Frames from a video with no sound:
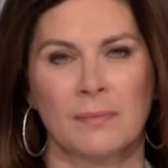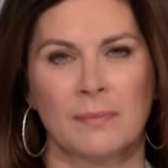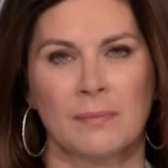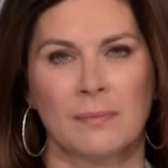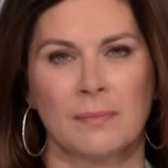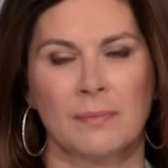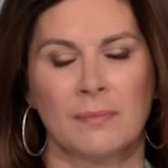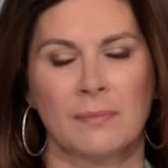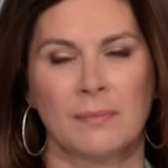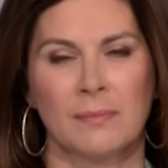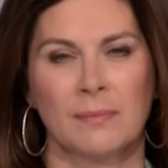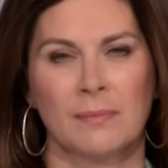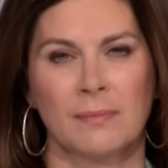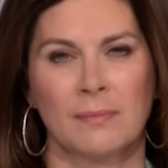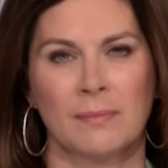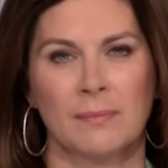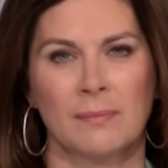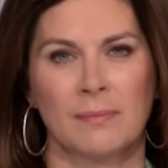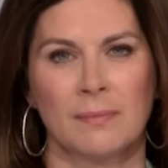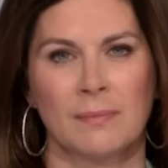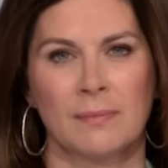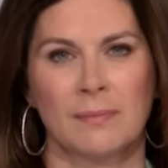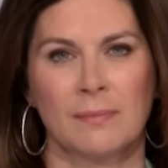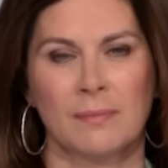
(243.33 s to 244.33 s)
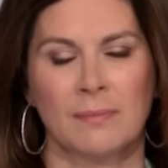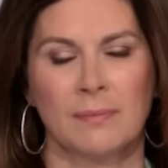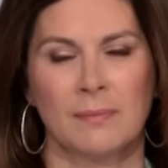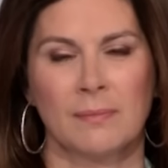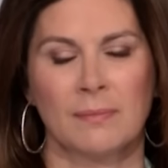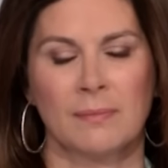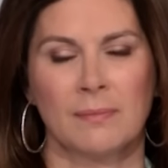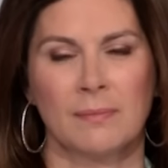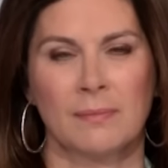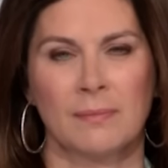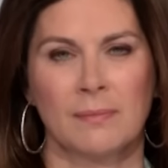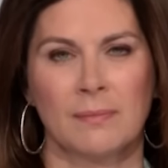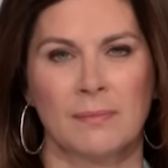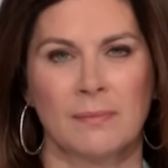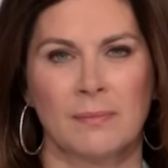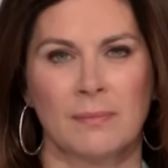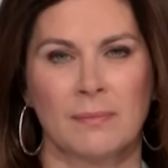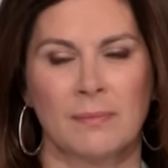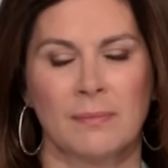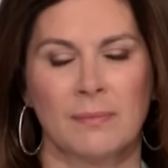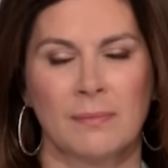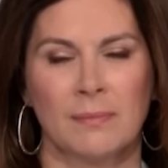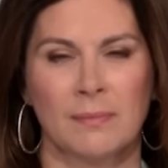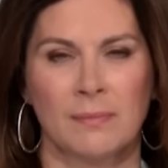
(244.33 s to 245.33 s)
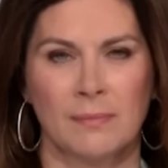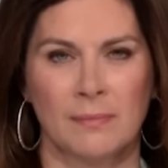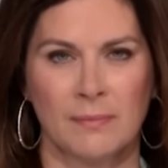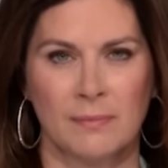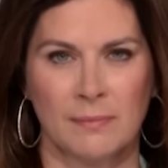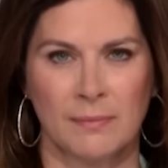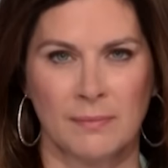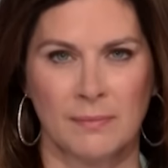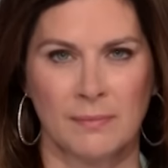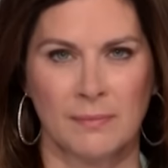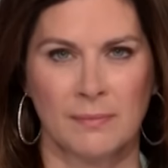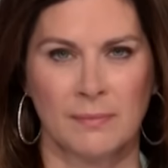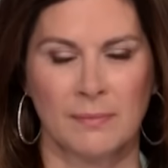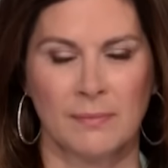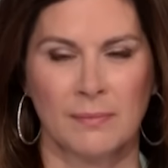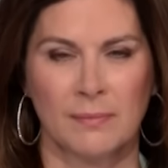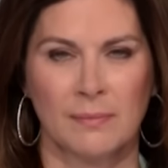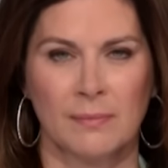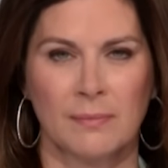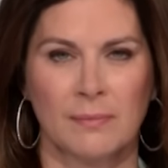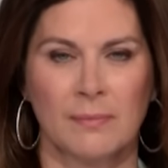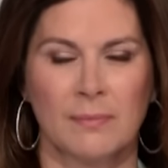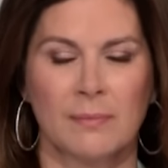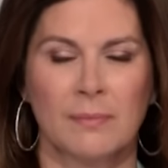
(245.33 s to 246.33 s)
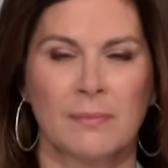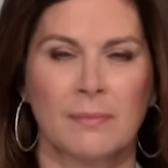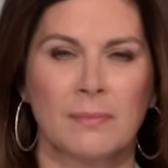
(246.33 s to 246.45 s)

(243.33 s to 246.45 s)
No words are spoken by the person on screen.